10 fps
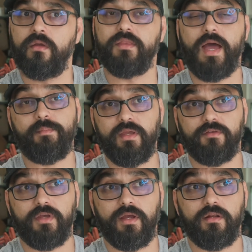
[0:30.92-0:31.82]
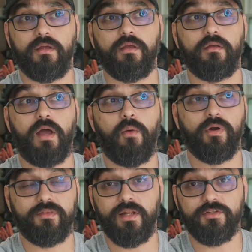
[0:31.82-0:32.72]
That being said, I
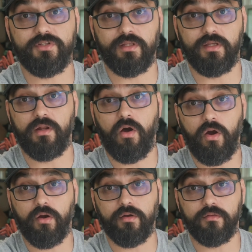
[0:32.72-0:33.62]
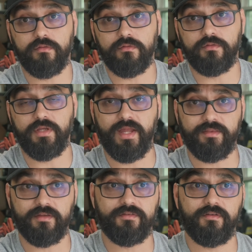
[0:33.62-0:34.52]
worked diligently hard to get
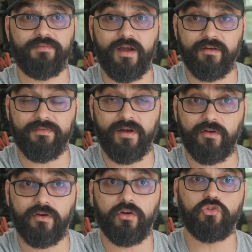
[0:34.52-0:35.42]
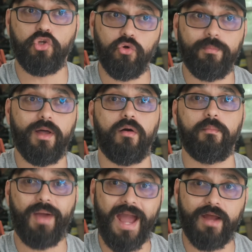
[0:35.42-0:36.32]
this Firefighter tool belt
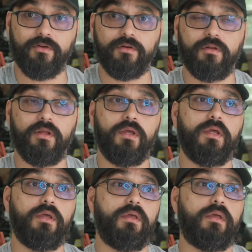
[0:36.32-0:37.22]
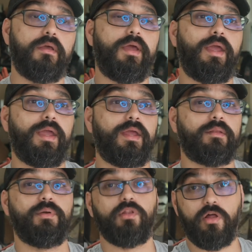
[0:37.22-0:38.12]
pattern and
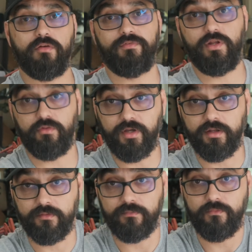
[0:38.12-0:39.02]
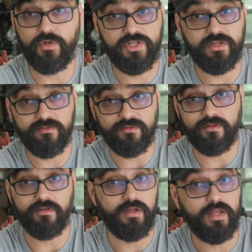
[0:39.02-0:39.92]
build along video done, which is,
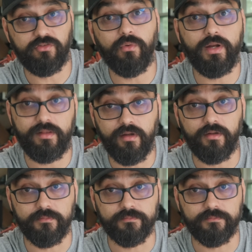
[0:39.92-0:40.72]
it's already done.